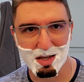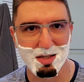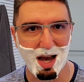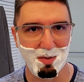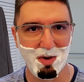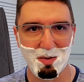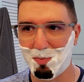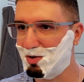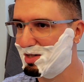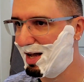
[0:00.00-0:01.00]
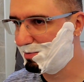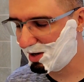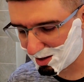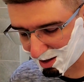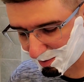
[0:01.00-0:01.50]
excitement post that
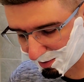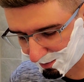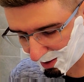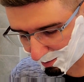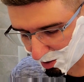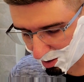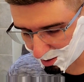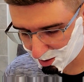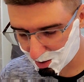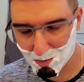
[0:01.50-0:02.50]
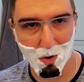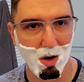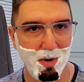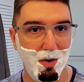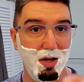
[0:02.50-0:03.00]
meetup. I'm gonna talk
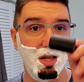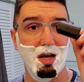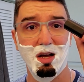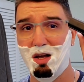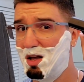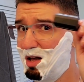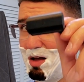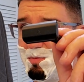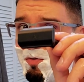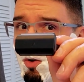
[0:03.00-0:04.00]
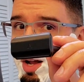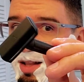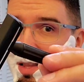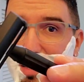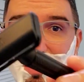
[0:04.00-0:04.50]
more about it. Before
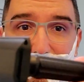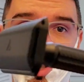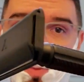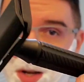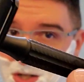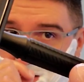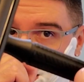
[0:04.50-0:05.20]
that, just to mention